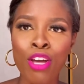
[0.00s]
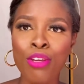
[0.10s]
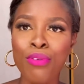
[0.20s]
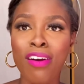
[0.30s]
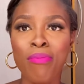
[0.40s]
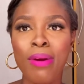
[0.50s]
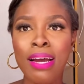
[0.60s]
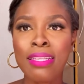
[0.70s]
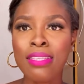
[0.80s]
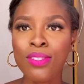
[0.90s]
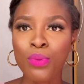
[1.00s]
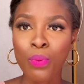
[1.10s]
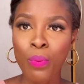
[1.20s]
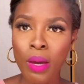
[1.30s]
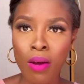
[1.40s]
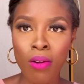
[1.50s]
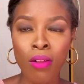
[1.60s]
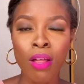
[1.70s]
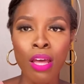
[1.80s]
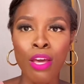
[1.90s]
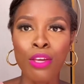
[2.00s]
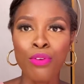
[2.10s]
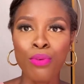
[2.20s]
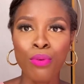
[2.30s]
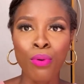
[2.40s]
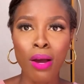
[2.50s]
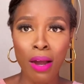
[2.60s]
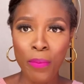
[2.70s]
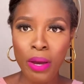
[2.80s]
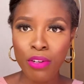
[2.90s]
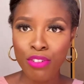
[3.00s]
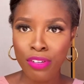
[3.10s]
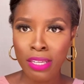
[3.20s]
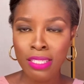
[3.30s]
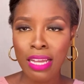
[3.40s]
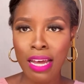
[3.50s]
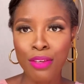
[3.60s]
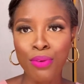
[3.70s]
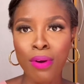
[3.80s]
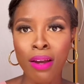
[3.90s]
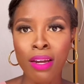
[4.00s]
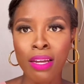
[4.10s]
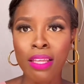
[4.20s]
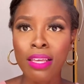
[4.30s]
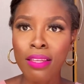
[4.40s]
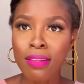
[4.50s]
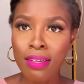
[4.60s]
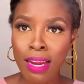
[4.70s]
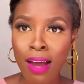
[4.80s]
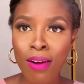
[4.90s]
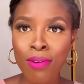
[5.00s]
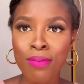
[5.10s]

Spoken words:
you have practiced well, you are well dressed, and you are now